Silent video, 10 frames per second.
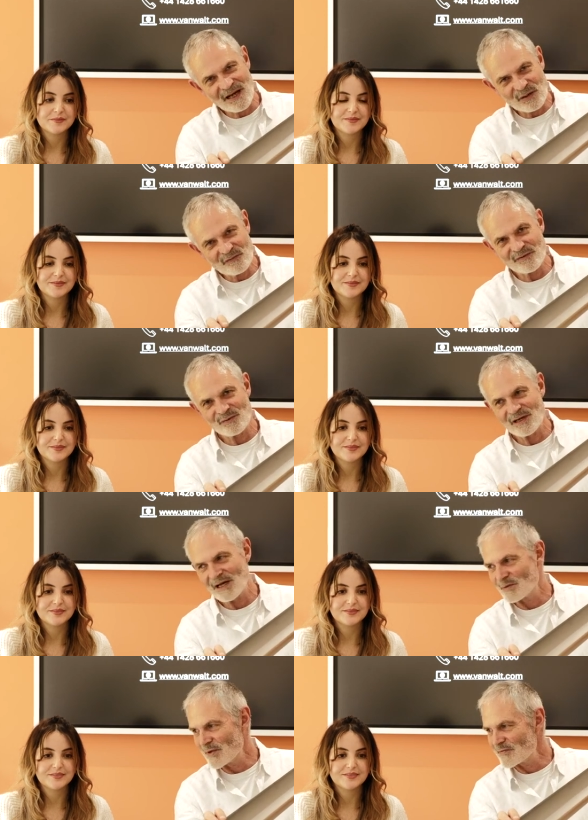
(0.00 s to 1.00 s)
Speaker 1: however,
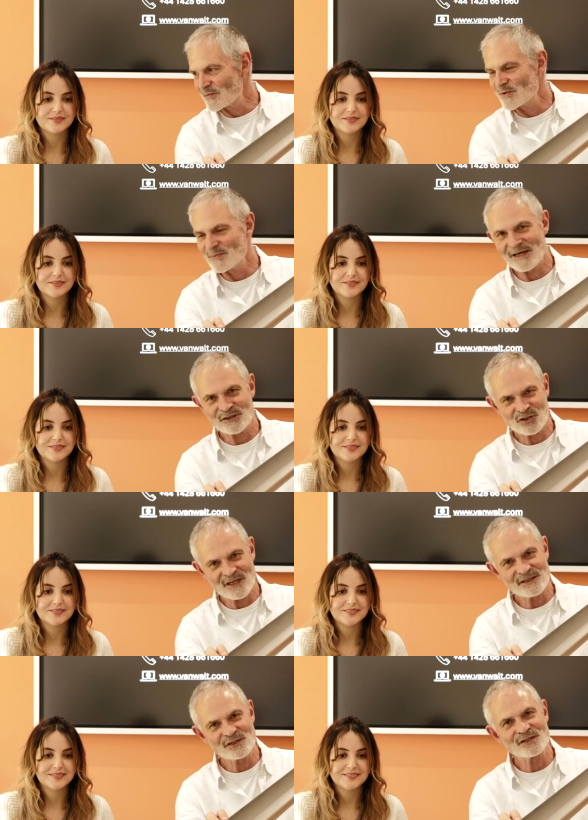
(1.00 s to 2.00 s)
however we might try
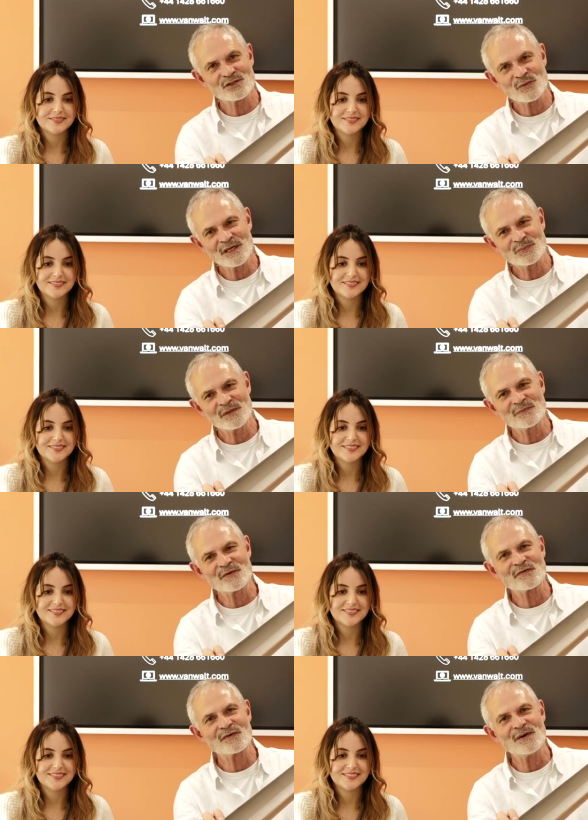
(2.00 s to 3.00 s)
to dissuade people
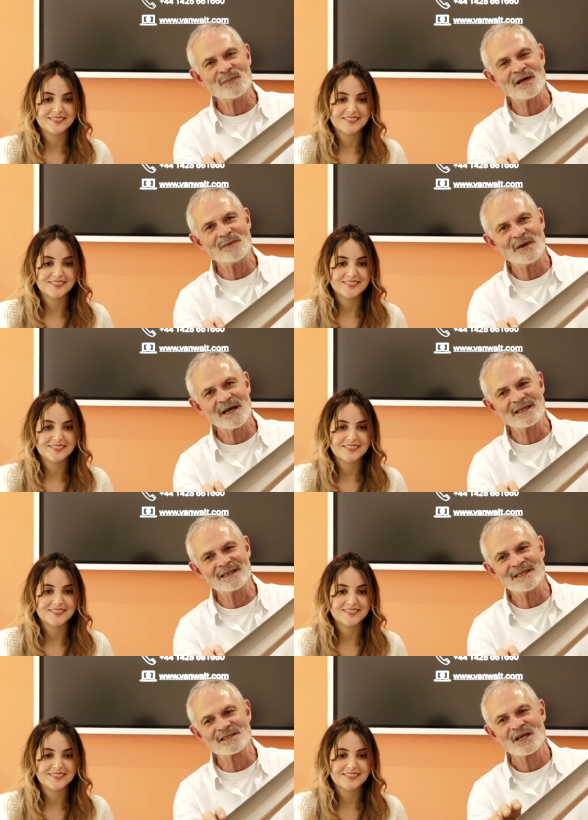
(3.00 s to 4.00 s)
from uh, buying
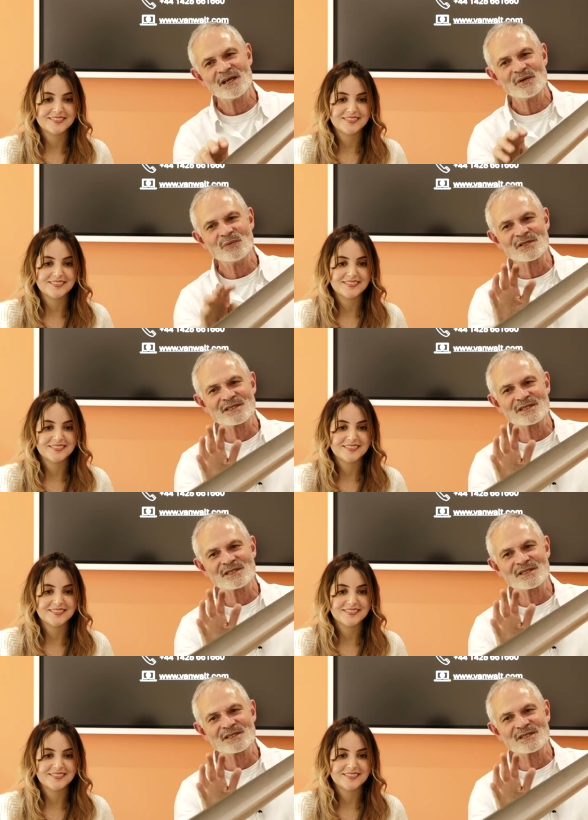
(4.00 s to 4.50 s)
these, we